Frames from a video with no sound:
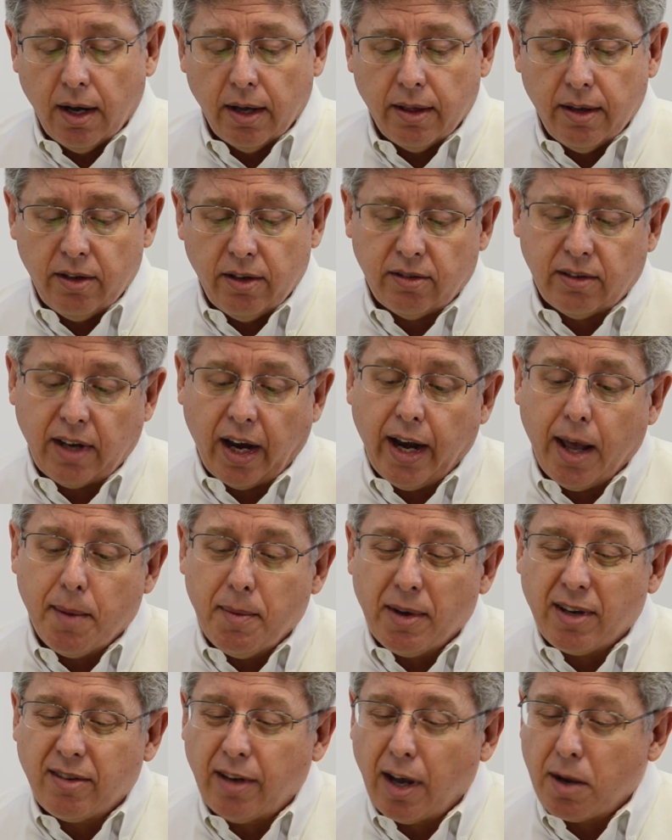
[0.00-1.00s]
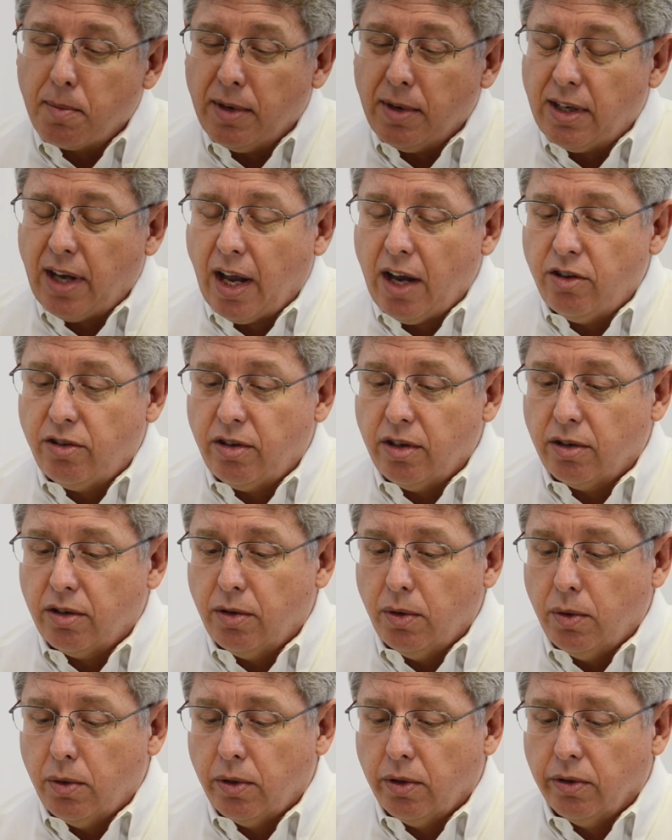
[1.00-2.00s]
These dynamic segmentation
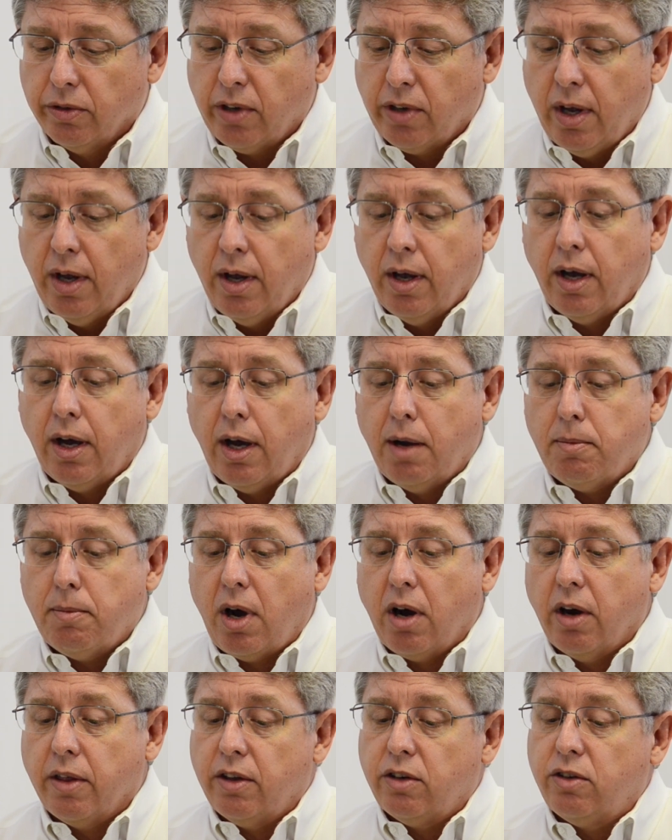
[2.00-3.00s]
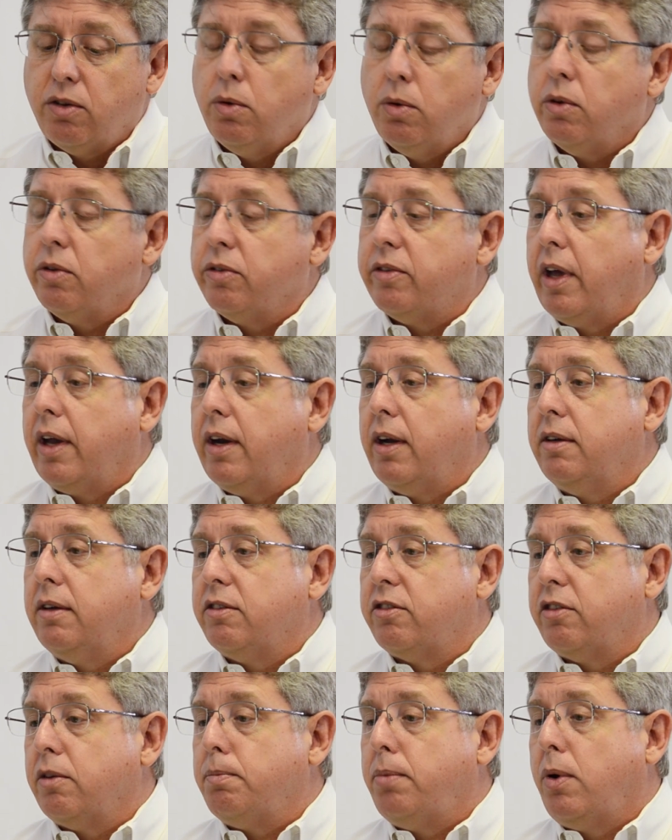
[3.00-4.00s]
tools are the tools that
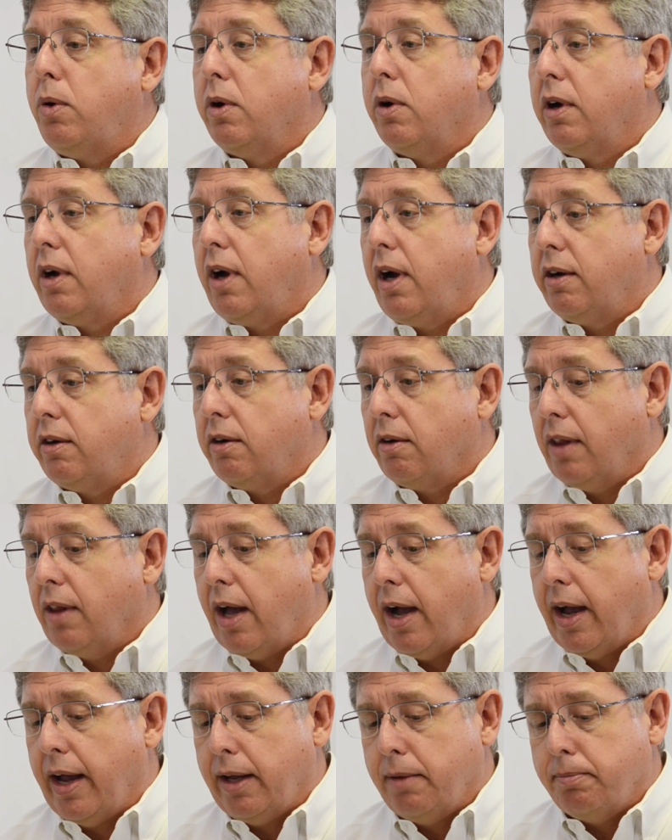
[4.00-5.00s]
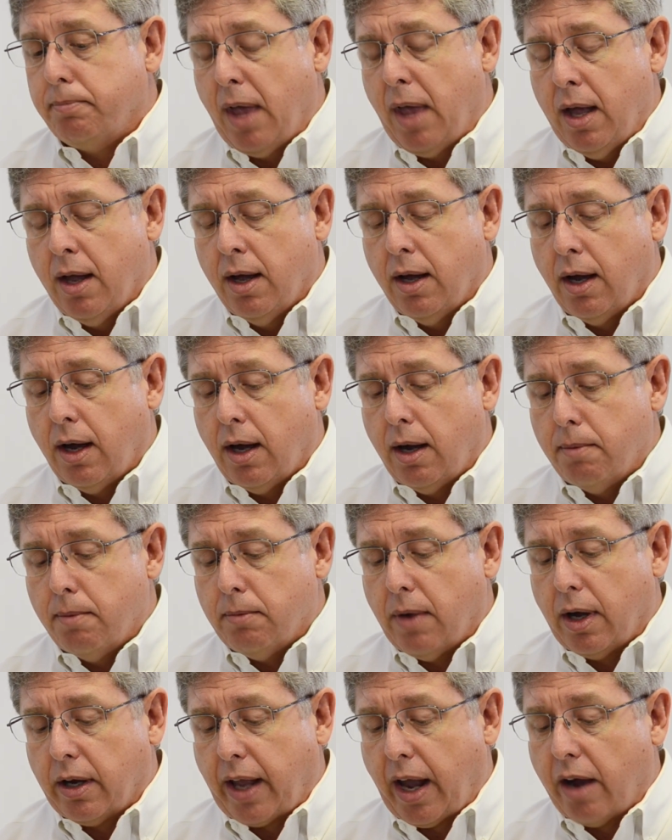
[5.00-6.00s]
support underlying
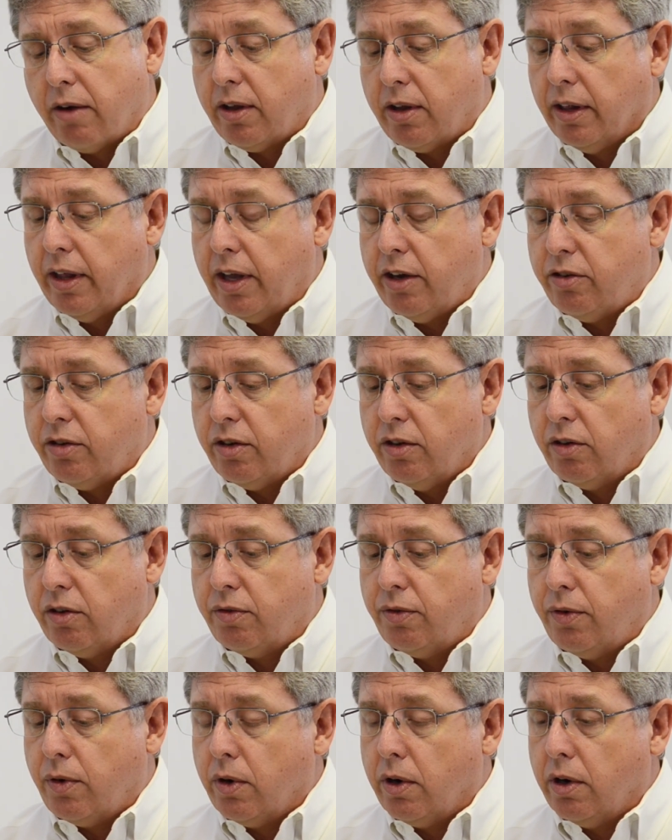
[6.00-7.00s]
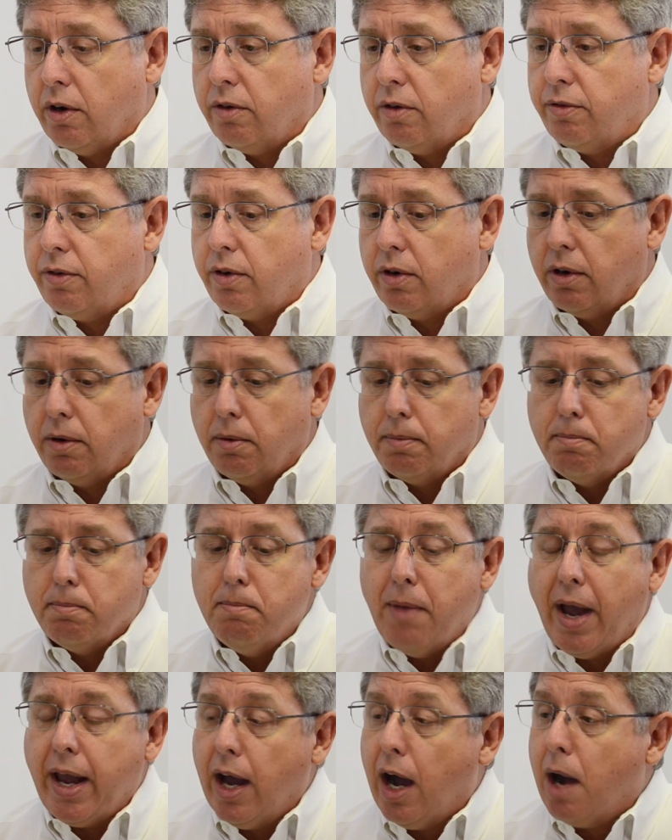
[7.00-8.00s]
calculations for
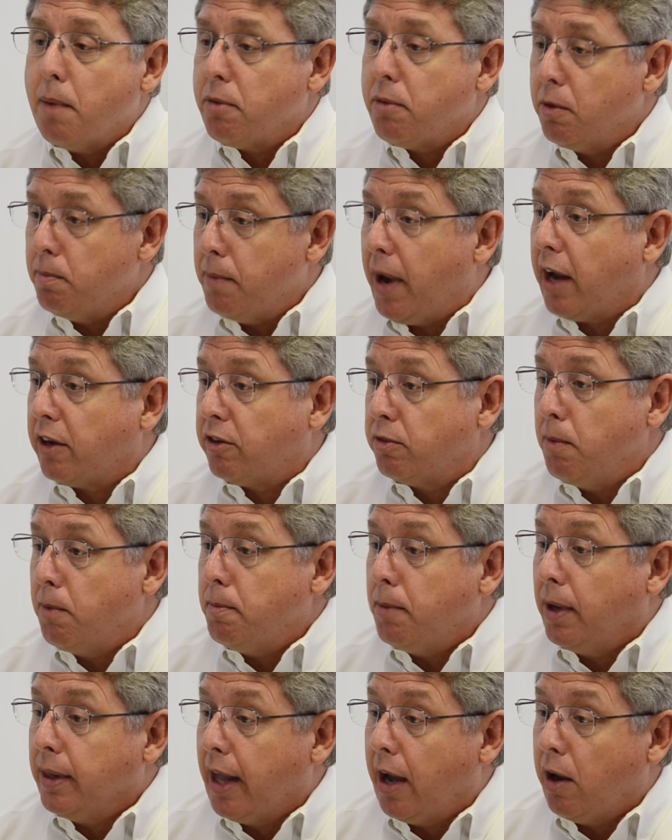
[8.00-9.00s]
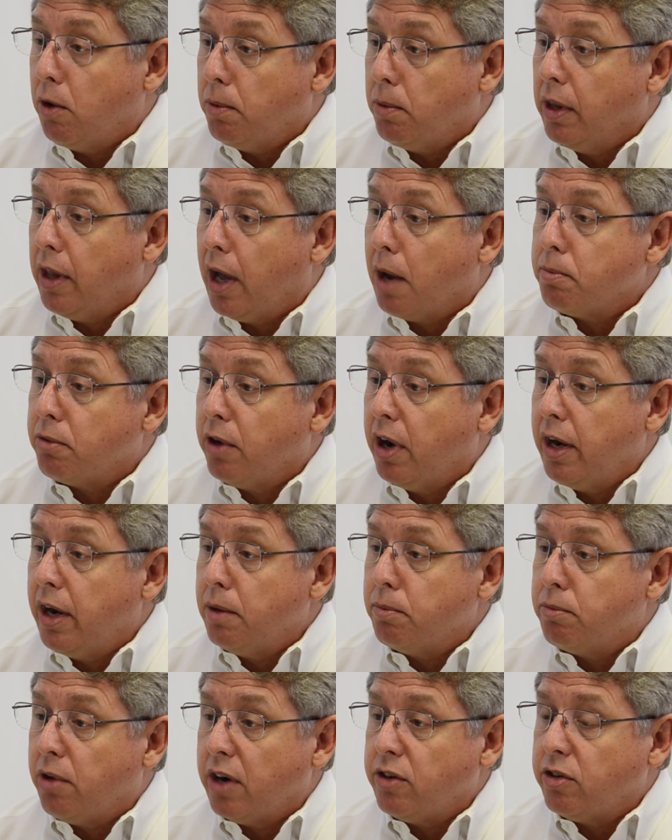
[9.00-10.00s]
MAOP, or maximum allowable
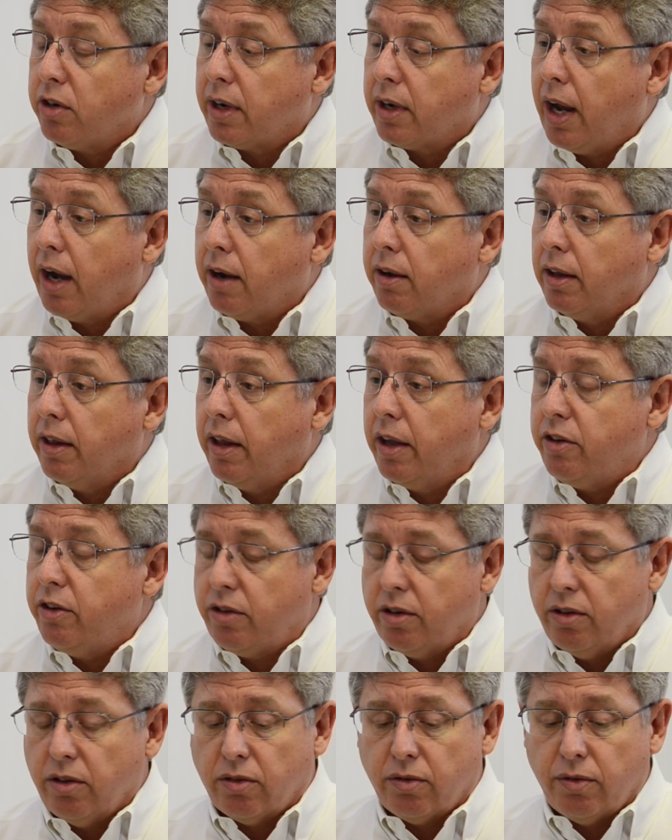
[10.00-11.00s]
operating pressure calculations